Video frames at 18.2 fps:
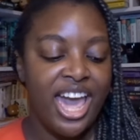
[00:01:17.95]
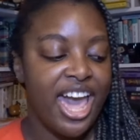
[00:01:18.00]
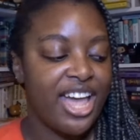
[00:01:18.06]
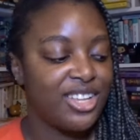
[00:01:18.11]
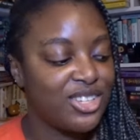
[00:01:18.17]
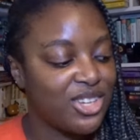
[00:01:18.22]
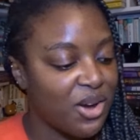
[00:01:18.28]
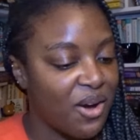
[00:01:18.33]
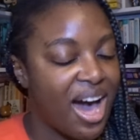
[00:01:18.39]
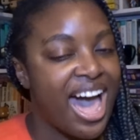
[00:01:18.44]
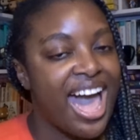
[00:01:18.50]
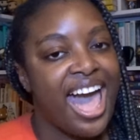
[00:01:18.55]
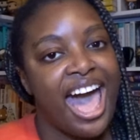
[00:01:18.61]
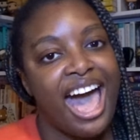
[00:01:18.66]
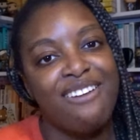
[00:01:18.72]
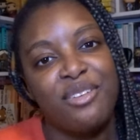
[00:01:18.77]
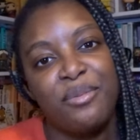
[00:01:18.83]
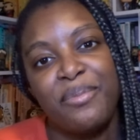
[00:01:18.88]
And so I
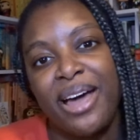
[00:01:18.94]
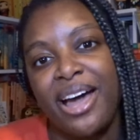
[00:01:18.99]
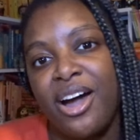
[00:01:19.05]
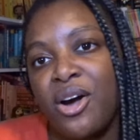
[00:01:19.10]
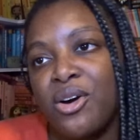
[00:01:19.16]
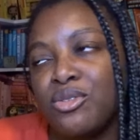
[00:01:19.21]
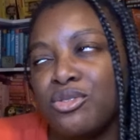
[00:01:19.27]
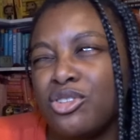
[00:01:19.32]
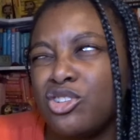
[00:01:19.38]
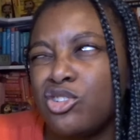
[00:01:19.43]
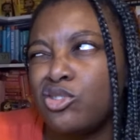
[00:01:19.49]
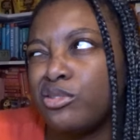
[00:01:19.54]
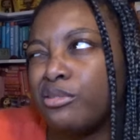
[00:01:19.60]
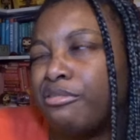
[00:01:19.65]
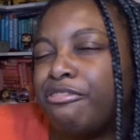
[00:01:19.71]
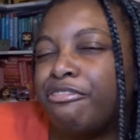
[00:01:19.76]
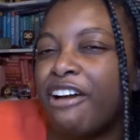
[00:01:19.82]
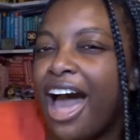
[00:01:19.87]
have about
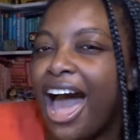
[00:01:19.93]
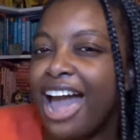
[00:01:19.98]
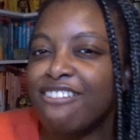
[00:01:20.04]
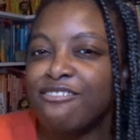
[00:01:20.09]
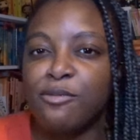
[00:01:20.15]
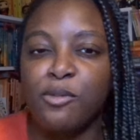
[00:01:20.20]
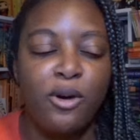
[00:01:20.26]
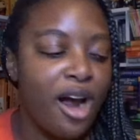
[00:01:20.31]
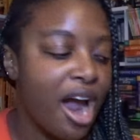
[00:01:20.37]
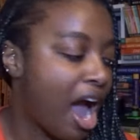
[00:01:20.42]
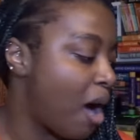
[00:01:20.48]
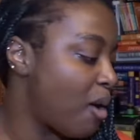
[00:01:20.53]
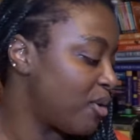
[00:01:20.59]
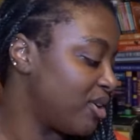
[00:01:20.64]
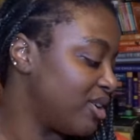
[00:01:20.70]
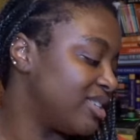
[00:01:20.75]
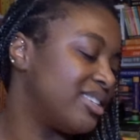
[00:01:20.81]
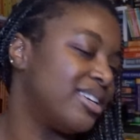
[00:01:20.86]
five more
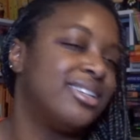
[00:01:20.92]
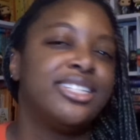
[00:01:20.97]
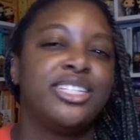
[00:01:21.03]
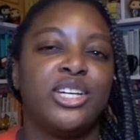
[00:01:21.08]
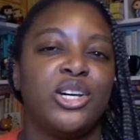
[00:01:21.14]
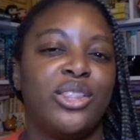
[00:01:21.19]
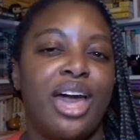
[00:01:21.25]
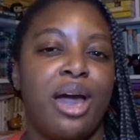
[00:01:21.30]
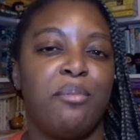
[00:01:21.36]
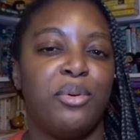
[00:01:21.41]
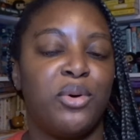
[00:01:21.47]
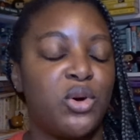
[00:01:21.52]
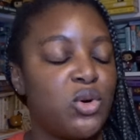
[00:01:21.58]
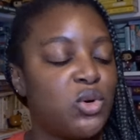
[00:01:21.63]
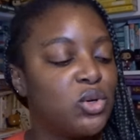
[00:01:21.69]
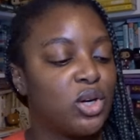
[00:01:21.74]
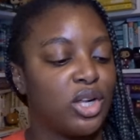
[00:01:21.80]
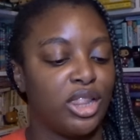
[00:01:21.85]
hours until that
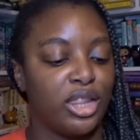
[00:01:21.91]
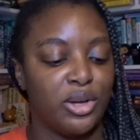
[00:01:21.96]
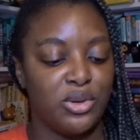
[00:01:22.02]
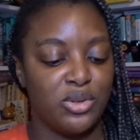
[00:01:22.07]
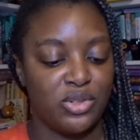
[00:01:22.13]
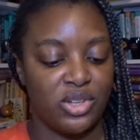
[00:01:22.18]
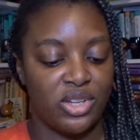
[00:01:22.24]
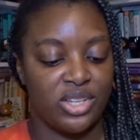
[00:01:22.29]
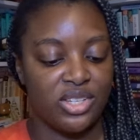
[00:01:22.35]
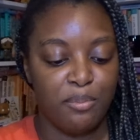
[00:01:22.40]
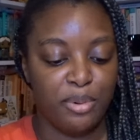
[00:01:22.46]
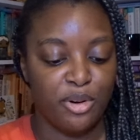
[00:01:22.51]
poll closes,